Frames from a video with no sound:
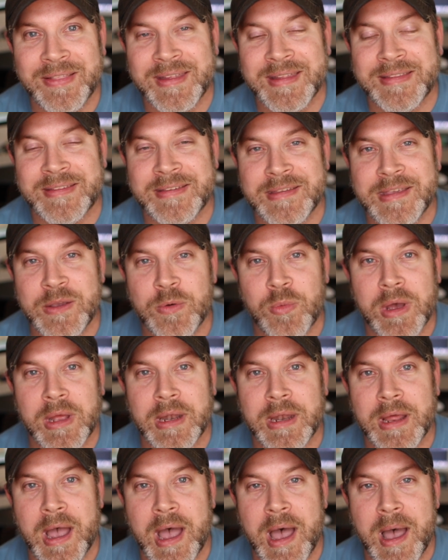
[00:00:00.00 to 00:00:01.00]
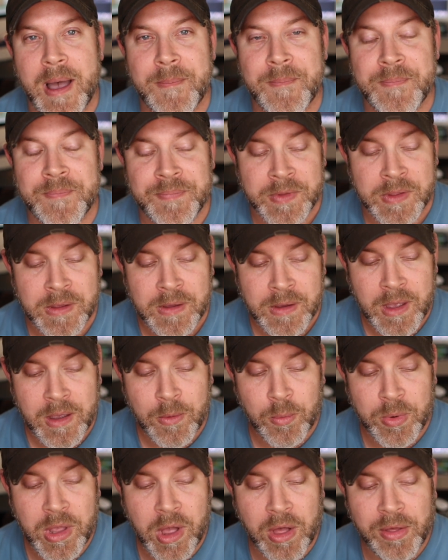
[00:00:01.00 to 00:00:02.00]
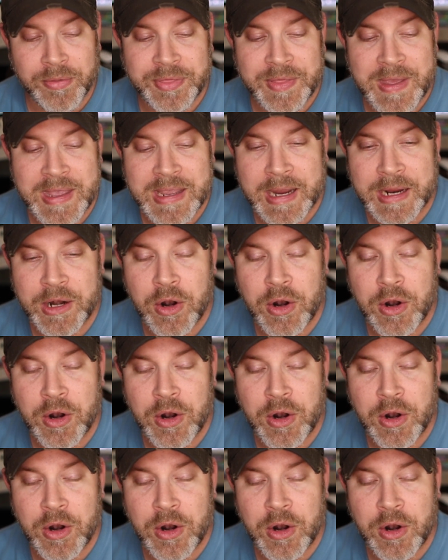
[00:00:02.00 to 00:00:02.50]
Let's see what we all think.